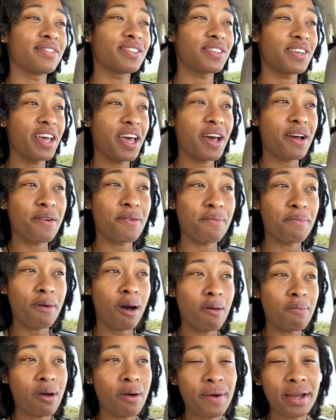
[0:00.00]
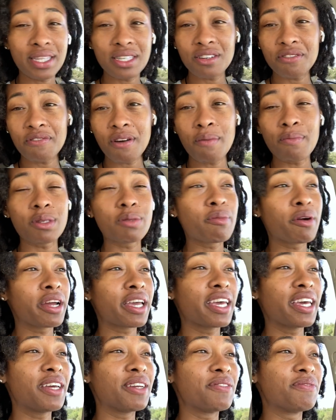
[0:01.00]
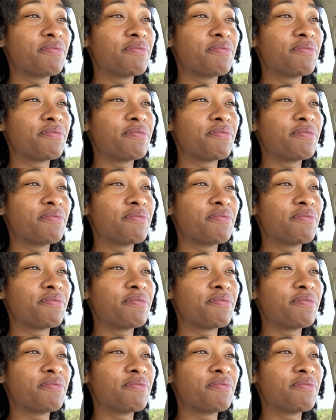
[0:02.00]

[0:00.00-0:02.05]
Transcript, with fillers: So yeah, I'm on my way to the farmer's market